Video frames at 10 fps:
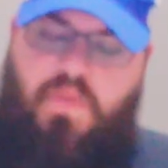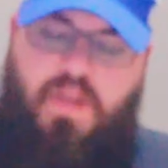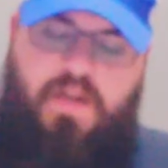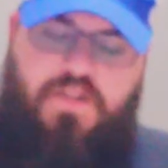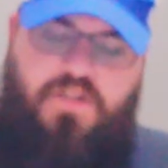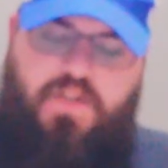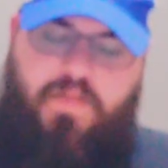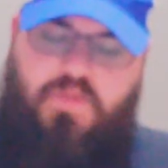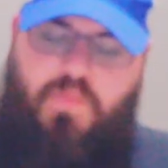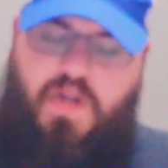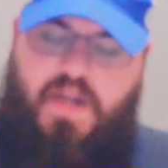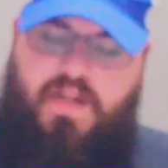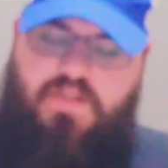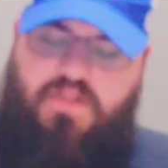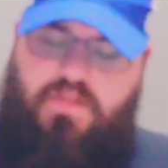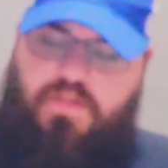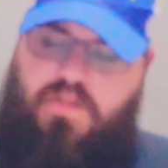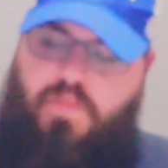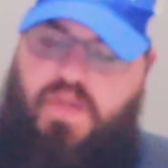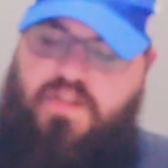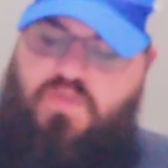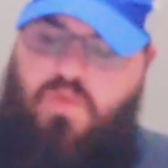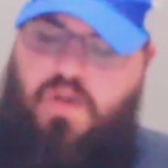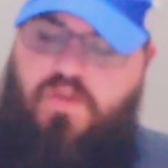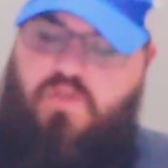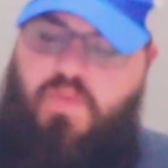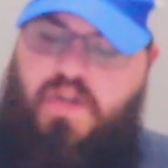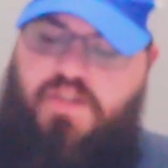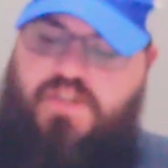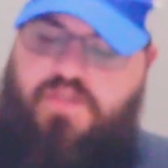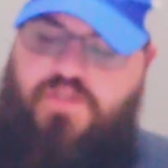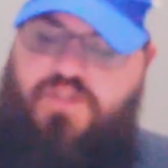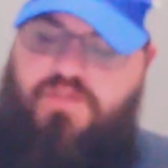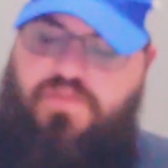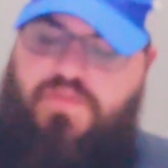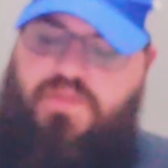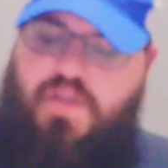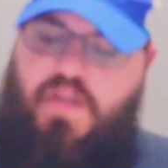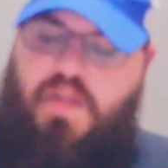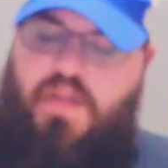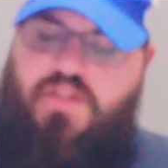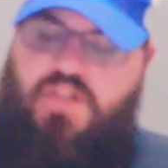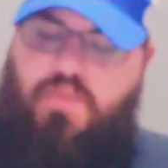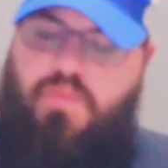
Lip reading: And it shall come to pass, that the man's rod whom I shall choose shall